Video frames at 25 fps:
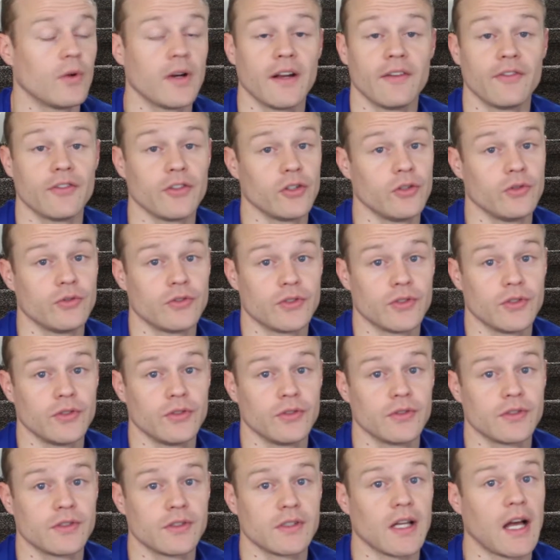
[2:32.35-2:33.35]
Whatever you
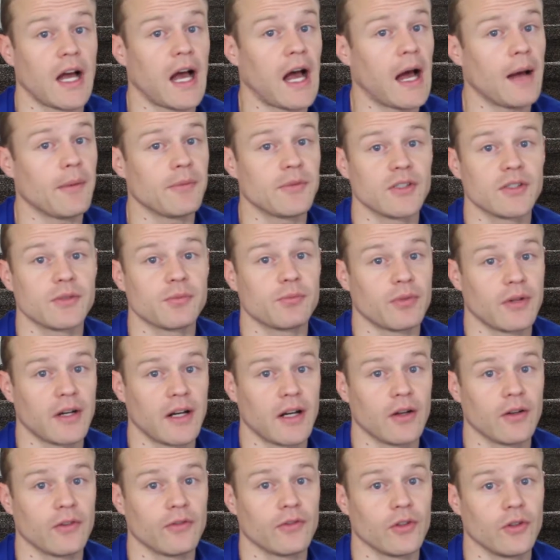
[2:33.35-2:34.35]
choose, I'm just
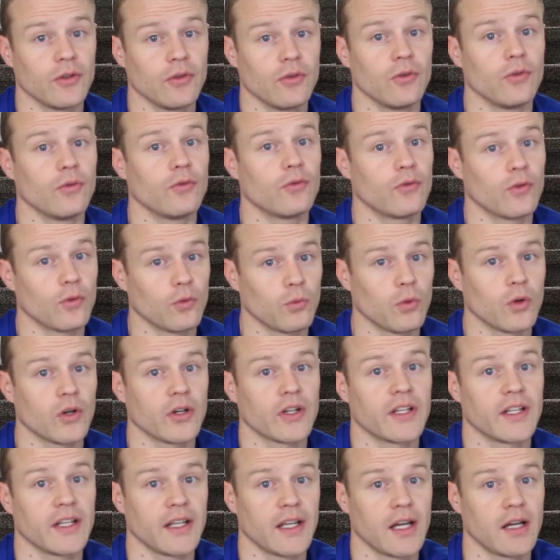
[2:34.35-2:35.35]
proud of you for
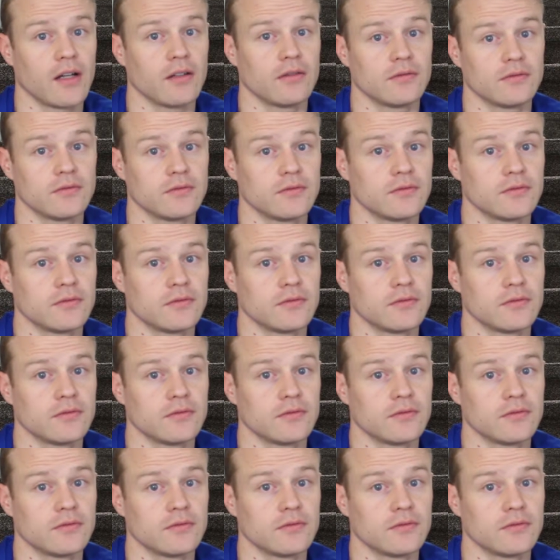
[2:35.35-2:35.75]
working out,